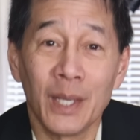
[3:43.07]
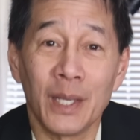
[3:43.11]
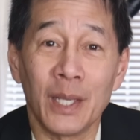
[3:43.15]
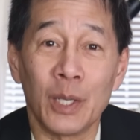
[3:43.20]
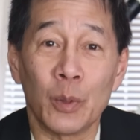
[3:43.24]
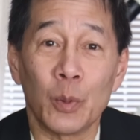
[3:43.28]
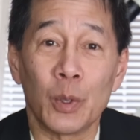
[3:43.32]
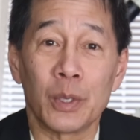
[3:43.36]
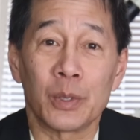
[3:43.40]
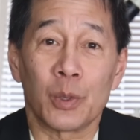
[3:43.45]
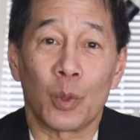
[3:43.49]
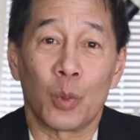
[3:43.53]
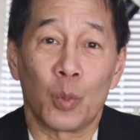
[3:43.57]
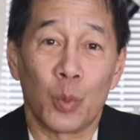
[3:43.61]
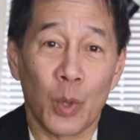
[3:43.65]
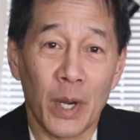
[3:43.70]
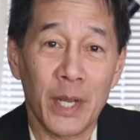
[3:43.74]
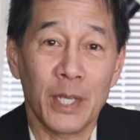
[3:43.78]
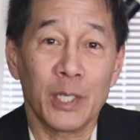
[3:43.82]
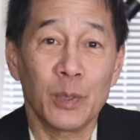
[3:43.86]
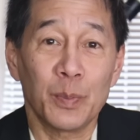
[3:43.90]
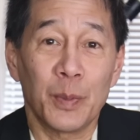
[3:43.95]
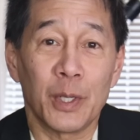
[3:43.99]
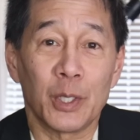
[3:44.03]
It was a
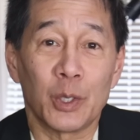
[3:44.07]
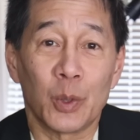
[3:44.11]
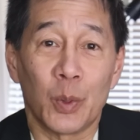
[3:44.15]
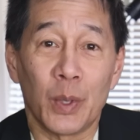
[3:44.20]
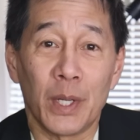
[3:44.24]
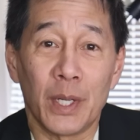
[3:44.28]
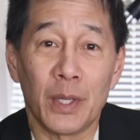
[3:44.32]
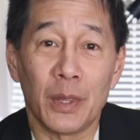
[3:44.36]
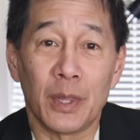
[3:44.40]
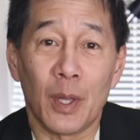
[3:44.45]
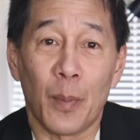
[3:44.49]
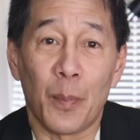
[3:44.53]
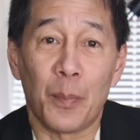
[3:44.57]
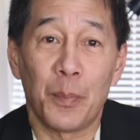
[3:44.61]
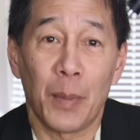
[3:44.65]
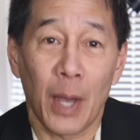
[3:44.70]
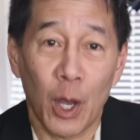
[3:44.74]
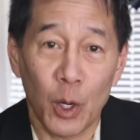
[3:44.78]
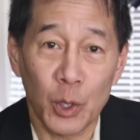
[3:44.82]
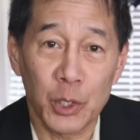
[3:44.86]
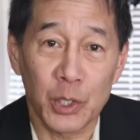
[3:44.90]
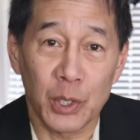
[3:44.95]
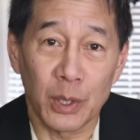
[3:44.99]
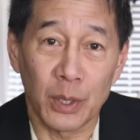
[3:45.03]
race between the
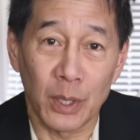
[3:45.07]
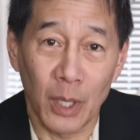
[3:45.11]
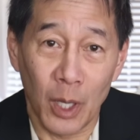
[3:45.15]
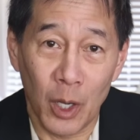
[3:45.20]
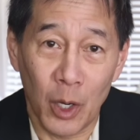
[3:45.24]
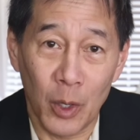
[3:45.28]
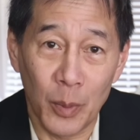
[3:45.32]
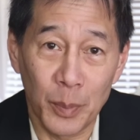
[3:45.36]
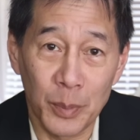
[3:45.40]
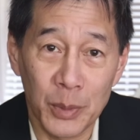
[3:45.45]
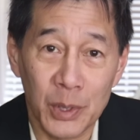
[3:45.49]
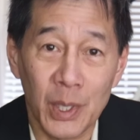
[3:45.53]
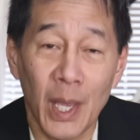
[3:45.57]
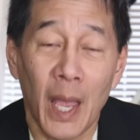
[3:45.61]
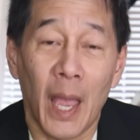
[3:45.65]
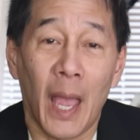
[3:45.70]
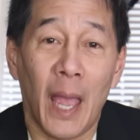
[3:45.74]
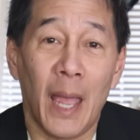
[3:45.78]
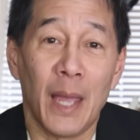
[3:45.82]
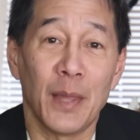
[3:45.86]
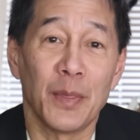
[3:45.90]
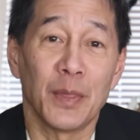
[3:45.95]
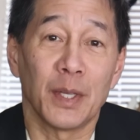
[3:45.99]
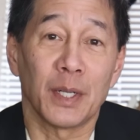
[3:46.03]
Bausch and Lomb
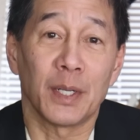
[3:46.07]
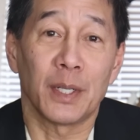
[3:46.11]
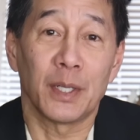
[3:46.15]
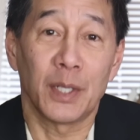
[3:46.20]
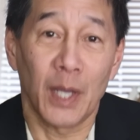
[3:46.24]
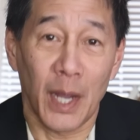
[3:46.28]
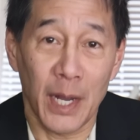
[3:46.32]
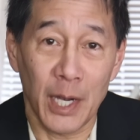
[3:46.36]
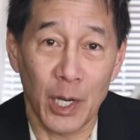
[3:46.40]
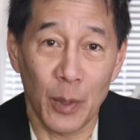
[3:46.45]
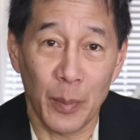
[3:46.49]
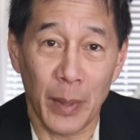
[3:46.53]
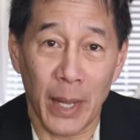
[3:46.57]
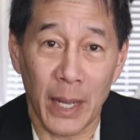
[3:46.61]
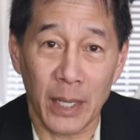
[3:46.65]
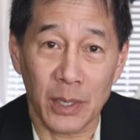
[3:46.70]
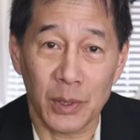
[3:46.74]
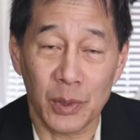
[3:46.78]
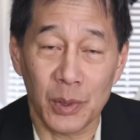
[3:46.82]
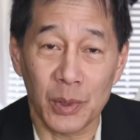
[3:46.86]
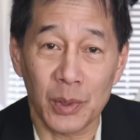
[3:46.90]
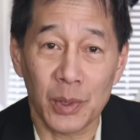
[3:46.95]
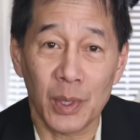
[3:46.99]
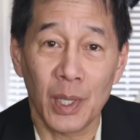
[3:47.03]
and the
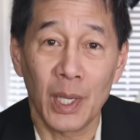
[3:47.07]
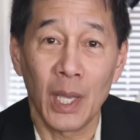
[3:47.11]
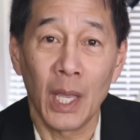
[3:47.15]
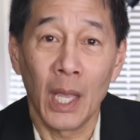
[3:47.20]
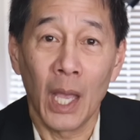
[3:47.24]
Dynamaxes.